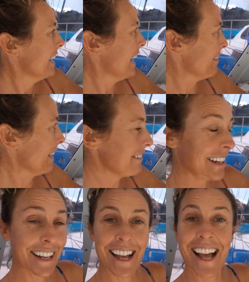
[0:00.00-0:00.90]
Anyway,
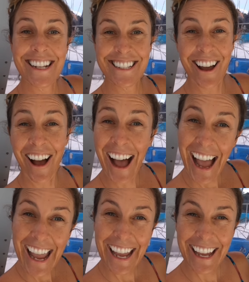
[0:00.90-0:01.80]
we're going to
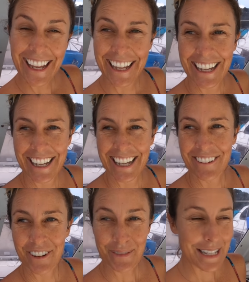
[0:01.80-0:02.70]
untie
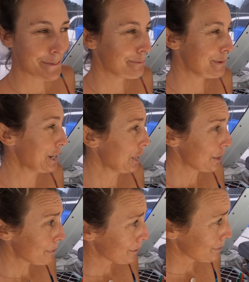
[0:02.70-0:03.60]
from this
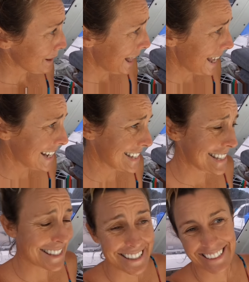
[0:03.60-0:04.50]
beautiful place
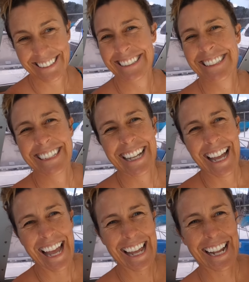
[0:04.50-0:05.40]

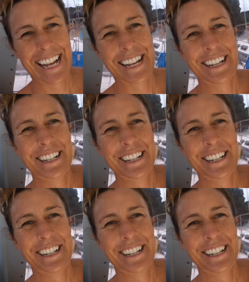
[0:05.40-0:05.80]
and uh,